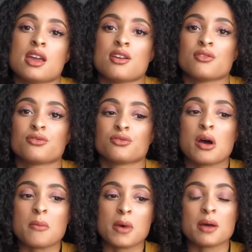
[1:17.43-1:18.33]
if
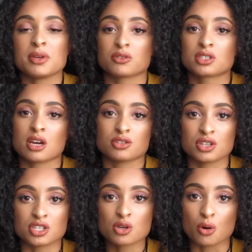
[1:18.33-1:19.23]
I might be able to get onto
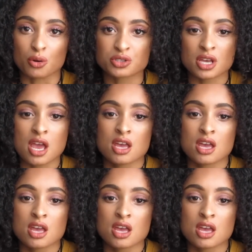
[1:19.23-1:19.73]
this course.